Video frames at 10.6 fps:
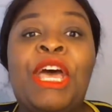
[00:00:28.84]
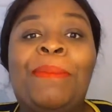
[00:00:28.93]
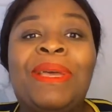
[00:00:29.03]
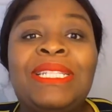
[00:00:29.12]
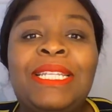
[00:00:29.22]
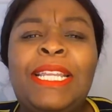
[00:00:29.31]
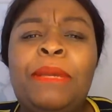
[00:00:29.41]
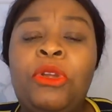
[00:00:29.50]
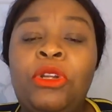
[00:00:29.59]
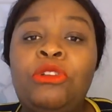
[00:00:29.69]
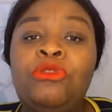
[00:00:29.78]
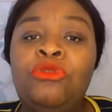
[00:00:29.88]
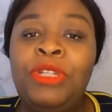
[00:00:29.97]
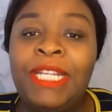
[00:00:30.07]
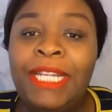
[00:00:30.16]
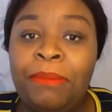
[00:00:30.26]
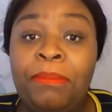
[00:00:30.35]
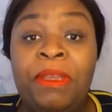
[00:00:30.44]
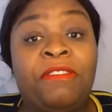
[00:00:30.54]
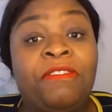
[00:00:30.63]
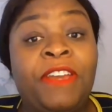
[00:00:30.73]
Personally, I'm not really a
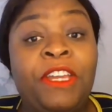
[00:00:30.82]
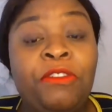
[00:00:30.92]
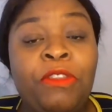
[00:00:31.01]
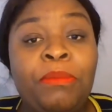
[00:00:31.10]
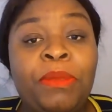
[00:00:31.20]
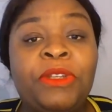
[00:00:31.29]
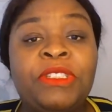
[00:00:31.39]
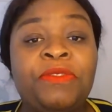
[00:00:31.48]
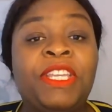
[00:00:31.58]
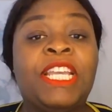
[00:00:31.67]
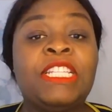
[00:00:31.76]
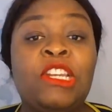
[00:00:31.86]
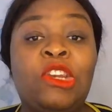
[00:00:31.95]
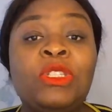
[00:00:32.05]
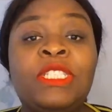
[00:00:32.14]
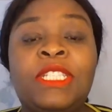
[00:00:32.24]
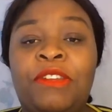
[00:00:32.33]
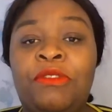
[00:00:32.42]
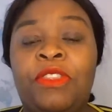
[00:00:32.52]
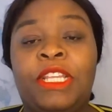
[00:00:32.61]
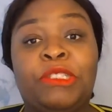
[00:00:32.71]
big fan of them because if it gets lost and
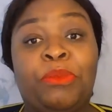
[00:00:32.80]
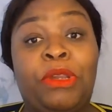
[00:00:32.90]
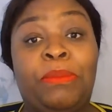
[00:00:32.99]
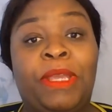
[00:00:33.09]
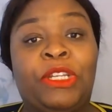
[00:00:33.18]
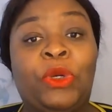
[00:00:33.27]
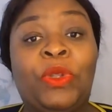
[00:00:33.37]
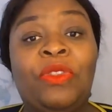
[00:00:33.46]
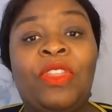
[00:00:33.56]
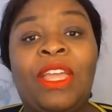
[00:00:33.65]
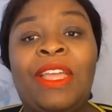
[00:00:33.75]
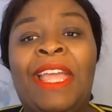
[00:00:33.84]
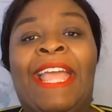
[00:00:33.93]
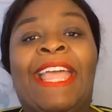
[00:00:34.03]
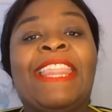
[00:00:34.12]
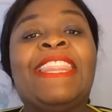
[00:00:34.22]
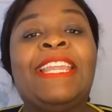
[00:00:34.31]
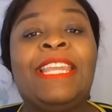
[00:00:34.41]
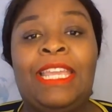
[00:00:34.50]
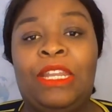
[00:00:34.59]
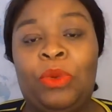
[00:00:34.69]
everything is prepaid on there, then
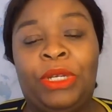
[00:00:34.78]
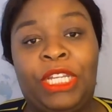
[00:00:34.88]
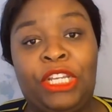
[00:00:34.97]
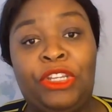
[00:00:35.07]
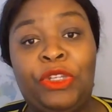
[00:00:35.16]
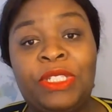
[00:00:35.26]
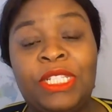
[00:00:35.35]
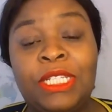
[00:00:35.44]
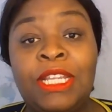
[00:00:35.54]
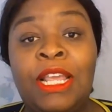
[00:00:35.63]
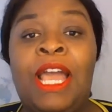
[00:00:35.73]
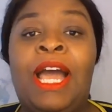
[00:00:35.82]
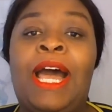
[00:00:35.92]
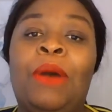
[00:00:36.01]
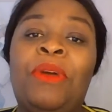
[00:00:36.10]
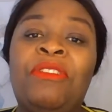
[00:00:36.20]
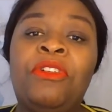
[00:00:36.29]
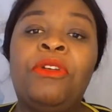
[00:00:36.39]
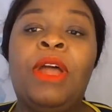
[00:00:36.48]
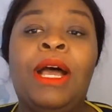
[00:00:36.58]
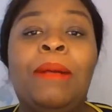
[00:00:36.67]
anyone can use it.
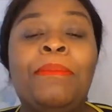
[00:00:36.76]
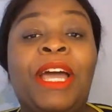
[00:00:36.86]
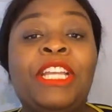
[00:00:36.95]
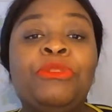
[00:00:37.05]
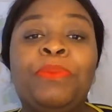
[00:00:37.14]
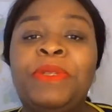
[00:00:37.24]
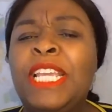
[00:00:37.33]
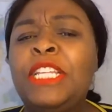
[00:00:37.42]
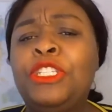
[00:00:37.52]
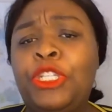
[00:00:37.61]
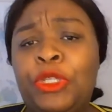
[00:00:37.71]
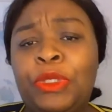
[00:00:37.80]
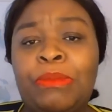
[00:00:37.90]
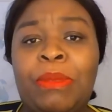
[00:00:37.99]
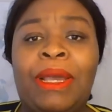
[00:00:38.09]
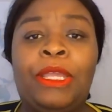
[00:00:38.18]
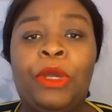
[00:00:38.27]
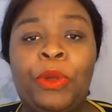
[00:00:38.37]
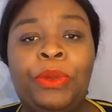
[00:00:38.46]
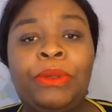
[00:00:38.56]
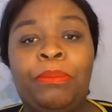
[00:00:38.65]
However, I tend to use my
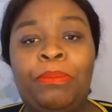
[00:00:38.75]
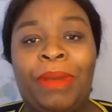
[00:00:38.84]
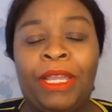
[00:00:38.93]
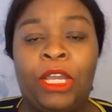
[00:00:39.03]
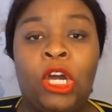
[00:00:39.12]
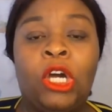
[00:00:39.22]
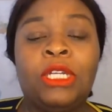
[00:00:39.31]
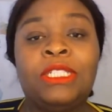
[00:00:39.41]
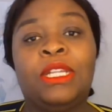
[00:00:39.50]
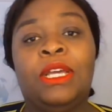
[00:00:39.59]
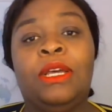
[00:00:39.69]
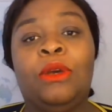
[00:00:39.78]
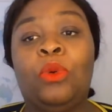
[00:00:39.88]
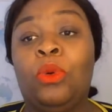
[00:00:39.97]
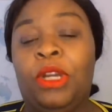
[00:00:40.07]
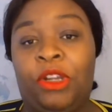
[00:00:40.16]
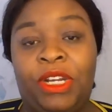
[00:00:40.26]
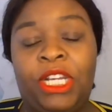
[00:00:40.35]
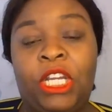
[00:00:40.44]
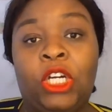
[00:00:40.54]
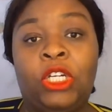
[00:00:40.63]
own bank cards or a
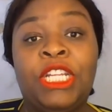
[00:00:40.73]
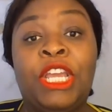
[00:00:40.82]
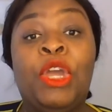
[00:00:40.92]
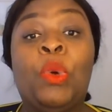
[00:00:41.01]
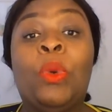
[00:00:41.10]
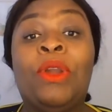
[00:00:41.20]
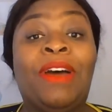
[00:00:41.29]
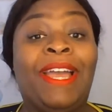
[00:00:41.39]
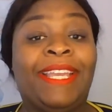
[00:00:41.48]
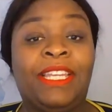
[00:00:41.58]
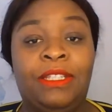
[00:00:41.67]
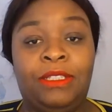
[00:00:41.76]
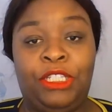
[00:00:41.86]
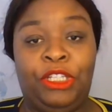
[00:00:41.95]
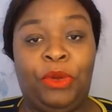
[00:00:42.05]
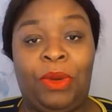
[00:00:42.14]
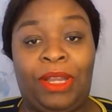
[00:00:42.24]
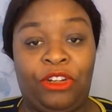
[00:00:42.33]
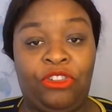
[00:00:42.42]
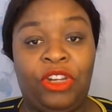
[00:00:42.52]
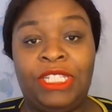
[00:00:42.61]
credit card where I can, I
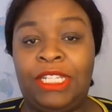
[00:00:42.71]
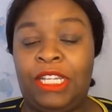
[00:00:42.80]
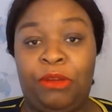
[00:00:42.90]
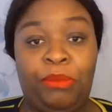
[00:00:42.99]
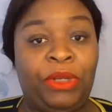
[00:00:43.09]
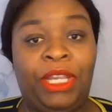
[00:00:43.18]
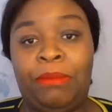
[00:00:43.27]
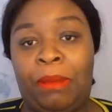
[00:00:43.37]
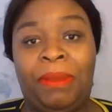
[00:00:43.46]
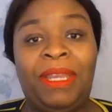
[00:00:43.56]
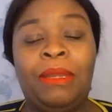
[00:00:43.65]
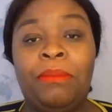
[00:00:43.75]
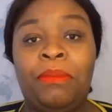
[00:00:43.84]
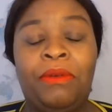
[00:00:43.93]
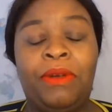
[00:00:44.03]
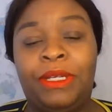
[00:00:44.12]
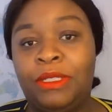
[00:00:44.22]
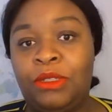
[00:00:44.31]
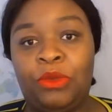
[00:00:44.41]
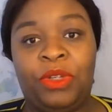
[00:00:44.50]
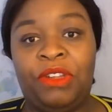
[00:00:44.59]
can trace and I can put in my PIN number
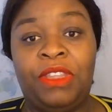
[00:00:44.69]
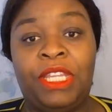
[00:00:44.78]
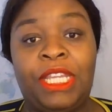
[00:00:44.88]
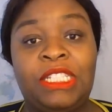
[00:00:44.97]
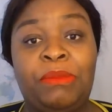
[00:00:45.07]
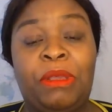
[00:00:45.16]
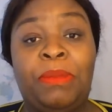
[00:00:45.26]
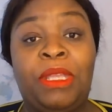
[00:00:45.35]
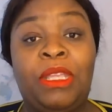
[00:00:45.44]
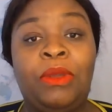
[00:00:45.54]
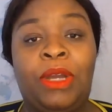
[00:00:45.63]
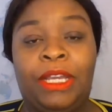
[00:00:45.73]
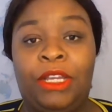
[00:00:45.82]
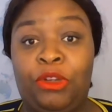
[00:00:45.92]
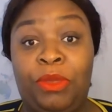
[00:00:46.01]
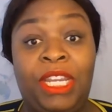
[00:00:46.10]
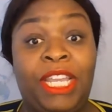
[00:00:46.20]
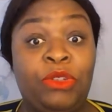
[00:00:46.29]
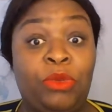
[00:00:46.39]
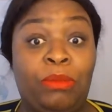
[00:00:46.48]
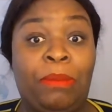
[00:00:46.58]
and whatever the case may be,
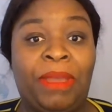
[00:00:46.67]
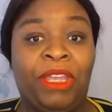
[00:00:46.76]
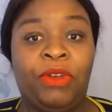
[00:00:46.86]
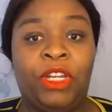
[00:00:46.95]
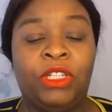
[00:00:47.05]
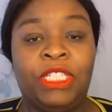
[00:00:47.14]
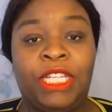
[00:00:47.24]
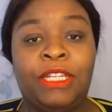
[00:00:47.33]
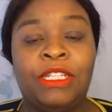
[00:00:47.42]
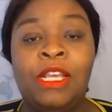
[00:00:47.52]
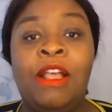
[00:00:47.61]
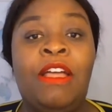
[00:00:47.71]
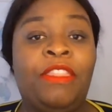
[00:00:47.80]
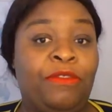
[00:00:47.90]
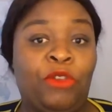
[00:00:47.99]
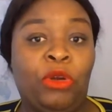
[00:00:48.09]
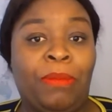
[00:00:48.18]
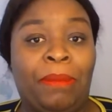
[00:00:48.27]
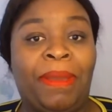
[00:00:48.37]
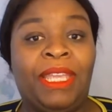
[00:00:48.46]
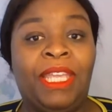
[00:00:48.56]
communicate with my bank regarding it. They've got my
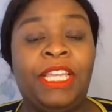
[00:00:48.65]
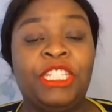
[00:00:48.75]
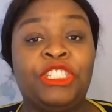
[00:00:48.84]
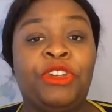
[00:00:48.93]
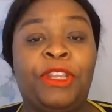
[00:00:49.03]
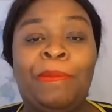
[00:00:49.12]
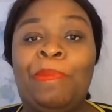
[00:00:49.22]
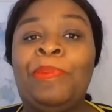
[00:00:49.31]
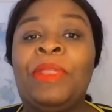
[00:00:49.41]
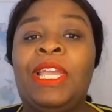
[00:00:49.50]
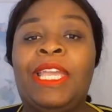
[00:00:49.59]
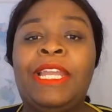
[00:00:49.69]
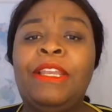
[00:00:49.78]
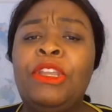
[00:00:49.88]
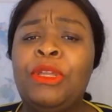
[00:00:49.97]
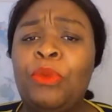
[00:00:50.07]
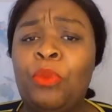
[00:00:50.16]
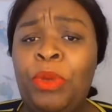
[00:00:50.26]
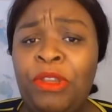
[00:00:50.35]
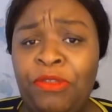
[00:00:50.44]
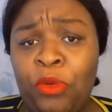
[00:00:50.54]
banking history. Again,
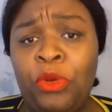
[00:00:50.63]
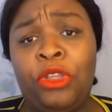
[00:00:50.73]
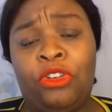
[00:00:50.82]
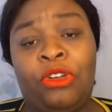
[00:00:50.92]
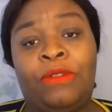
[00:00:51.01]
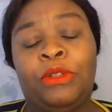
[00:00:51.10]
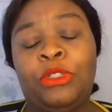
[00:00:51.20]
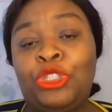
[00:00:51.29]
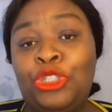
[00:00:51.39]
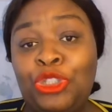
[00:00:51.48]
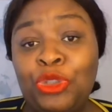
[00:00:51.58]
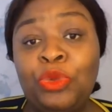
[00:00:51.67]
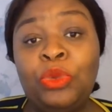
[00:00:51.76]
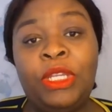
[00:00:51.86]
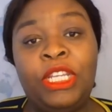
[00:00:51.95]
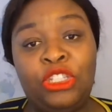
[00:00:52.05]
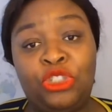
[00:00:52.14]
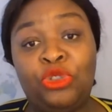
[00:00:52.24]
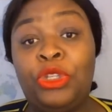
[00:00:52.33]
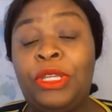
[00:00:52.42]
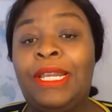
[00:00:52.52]
before you travel, do
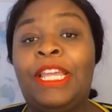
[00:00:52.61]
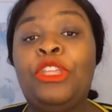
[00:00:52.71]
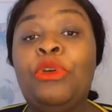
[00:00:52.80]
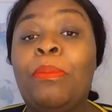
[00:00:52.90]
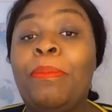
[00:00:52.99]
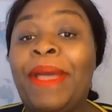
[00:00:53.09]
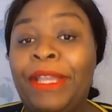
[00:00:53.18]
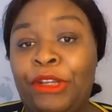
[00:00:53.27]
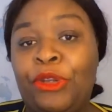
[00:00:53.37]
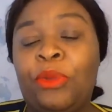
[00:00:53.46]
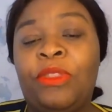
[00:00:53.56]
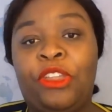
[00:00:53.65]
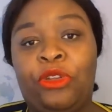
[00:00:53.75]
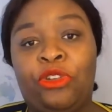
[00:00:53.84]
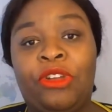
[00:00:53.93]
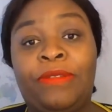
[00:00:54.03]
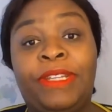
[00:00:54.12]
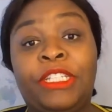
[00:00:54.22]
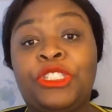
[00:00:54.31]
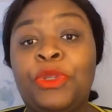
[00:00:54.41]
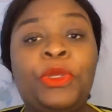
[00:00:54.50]
ensure you let your bank know that you're traveling
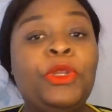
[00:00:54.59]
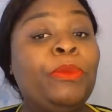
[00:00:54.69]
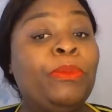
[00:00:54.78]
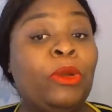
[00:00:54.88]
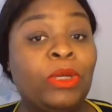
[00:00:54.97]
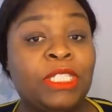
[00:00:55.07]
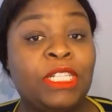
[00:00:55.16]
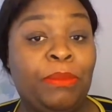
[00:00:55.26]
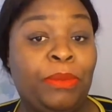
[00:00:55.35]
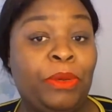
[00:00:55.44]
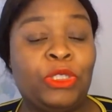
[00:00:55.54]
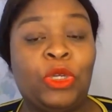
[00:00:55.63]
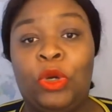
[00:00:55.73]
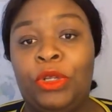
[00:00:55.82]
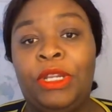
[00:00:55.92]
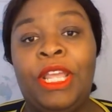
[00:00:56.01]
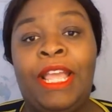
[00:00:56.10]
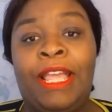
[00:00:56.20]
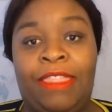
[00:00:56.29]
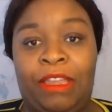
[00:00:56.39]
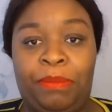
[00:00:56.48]
so no blocks are put on
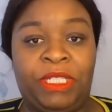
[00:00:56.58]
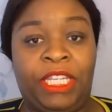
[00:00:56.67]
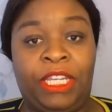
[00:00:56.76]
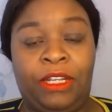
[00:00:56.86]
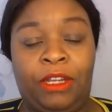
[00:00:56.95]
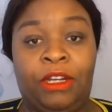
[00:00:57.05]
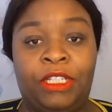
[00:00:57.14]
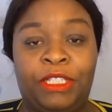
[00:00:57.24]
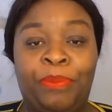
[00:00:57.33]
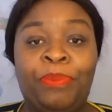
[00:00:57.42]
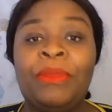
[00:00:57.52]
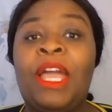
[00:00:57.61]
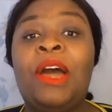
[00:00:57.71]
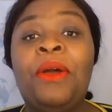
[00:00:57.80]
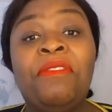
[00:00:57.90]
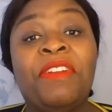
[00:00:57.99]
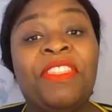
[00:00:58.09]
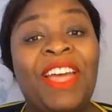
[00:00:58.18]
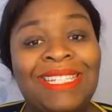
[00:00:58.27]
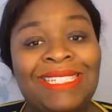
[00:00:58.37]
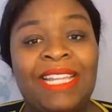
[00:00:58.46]
that particular card. However,
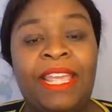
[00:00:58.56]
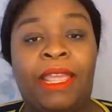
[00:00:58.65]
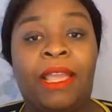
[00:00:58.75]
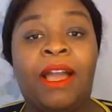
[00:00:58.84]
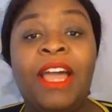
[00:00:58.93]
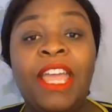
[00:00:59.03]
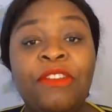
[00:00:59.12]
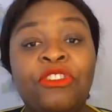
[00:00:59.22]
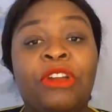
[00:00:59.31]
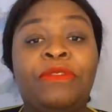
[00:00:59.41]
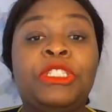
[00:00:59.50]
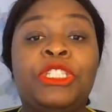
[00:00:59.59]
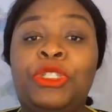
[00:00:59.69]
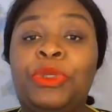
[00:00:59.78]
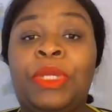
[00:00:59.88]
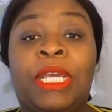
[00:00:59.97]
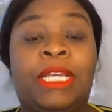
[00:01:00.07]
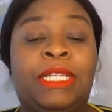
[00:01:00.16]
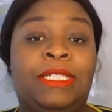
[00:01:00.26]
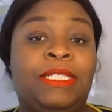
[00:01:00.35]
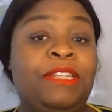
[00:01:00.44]
that saying, I have traveled to
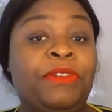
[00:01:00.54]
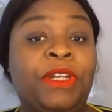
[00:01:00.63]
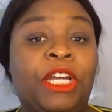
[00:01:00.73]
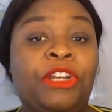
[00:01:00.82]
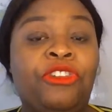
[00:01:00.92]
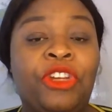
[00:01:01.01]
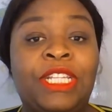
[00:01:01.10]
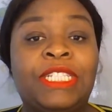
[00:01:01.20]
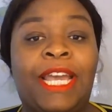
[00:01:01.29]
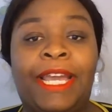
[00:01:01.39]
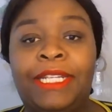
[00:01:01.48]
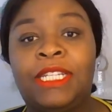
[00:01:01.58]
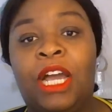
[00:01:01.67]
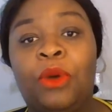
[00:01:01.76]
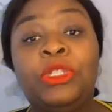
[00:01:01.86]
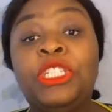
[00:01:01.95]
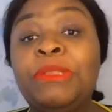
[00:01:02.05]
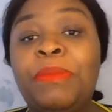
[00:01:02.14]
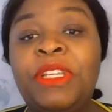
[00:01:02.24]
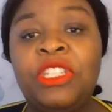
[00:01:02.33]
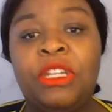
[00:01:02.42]
different countries, and I will just
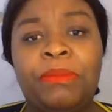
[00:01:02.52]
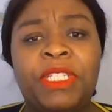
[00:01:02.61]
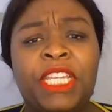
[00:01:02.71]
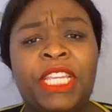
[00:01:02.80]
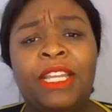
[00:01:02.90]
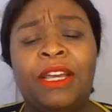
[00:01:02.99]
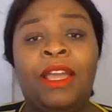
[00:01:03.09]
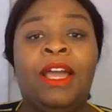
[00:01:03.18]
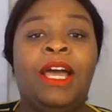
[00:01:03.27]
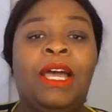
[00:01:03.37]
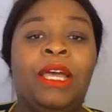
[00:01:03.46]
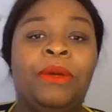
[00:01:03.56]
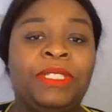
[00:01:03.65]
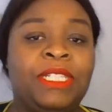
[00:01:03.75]
mention in particular, I was